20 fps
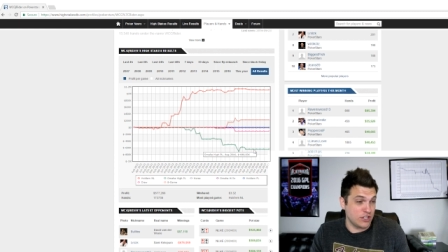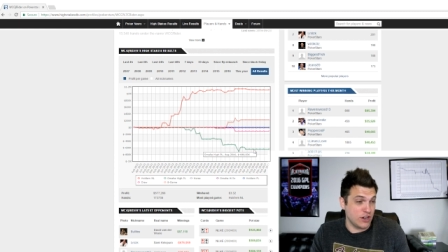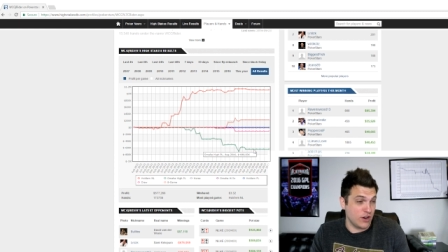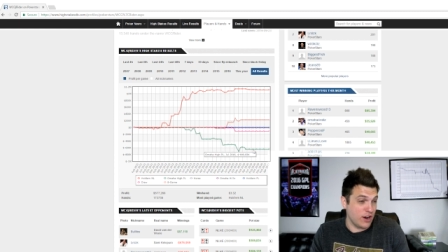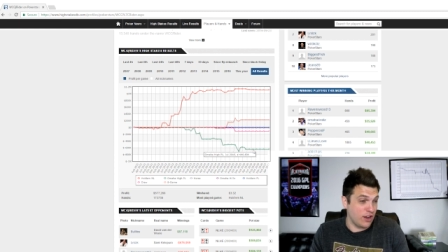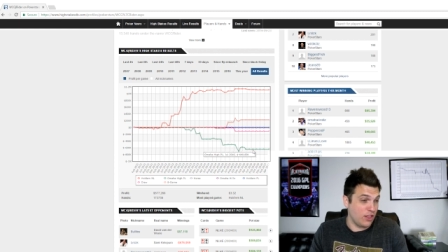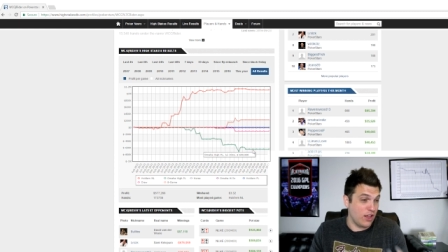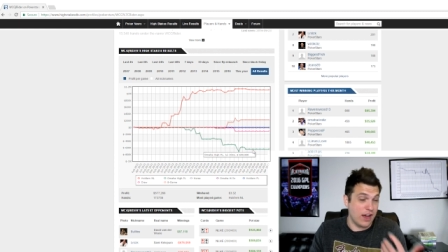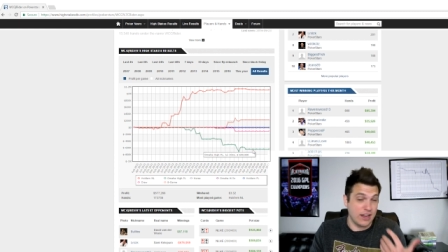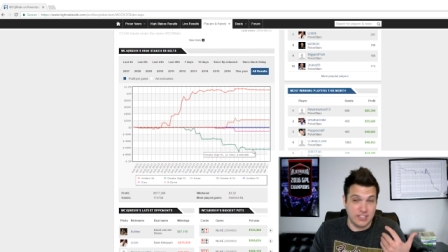here.
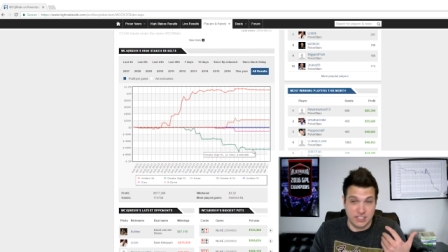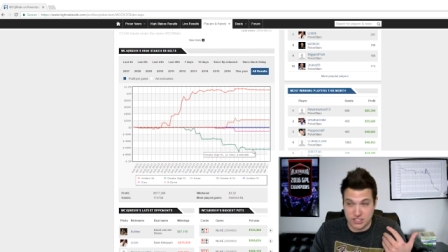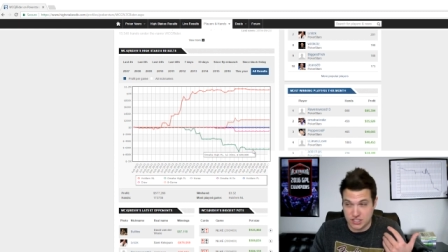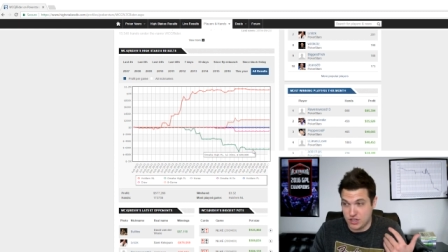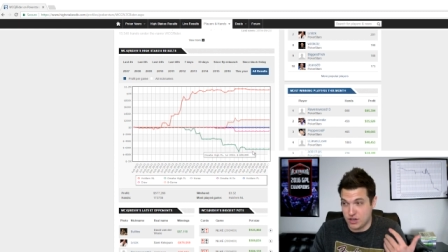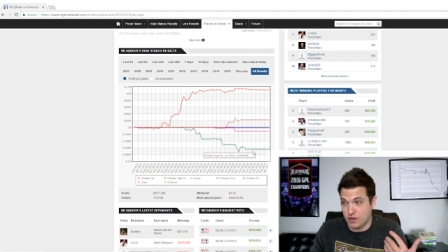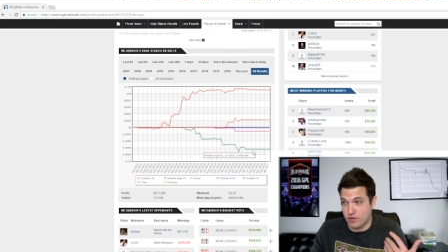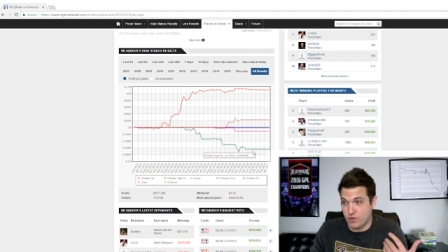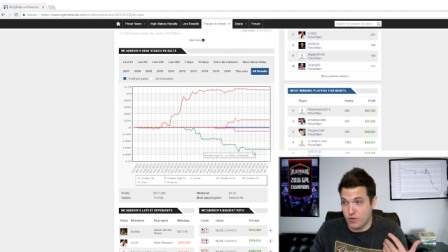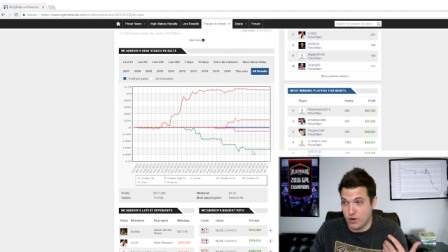I lost
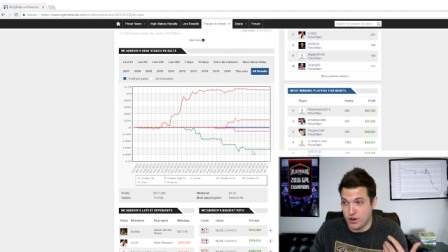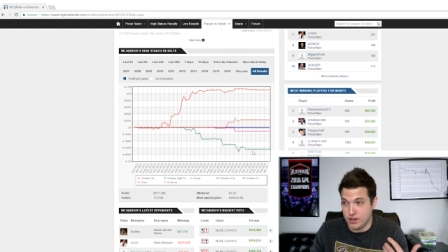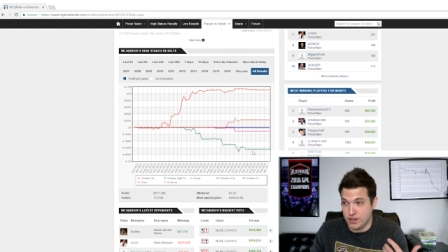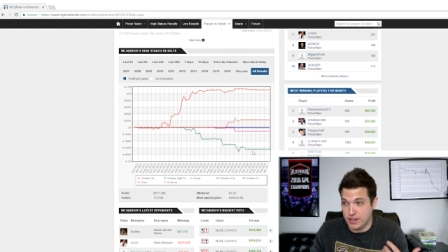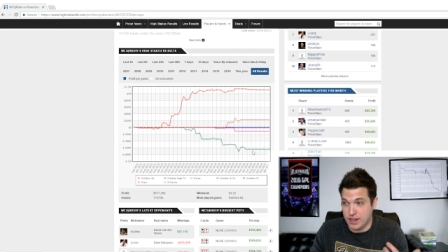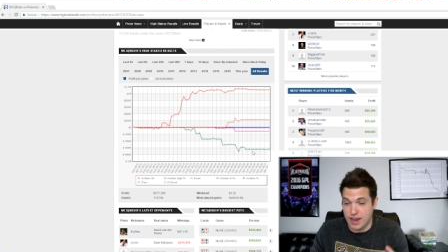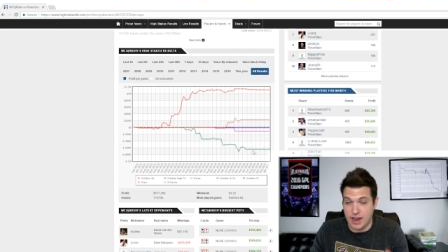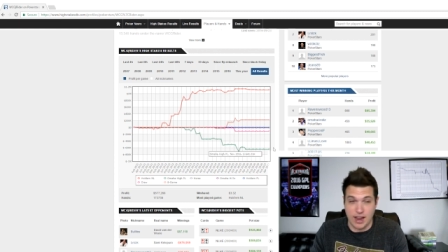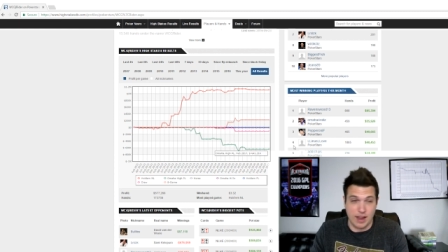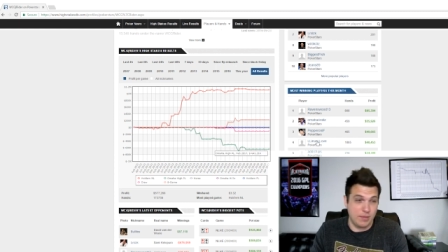
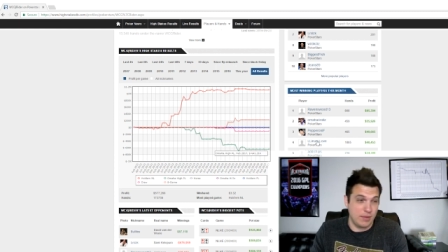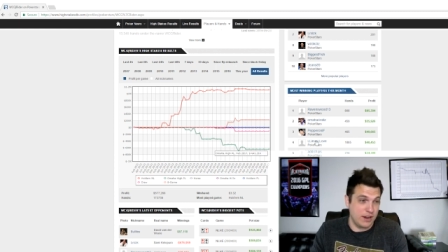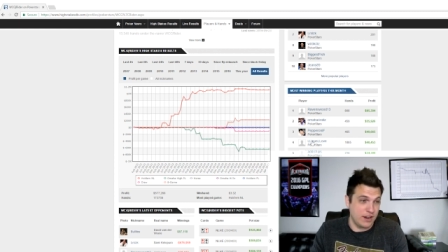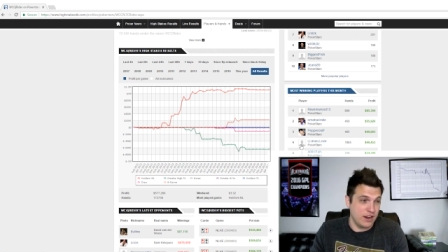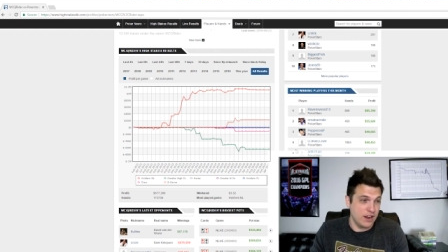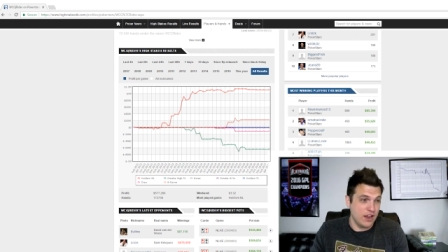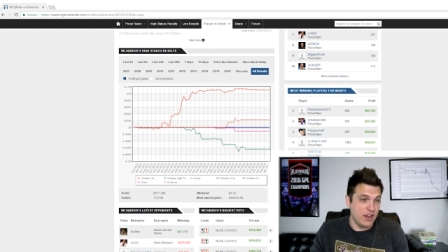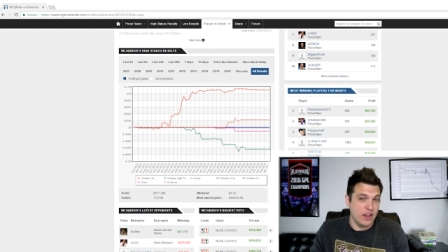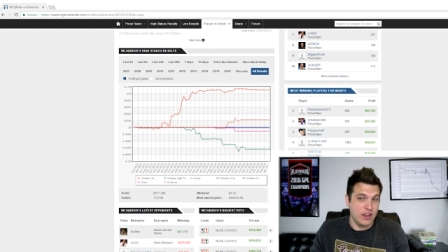640K. I mean,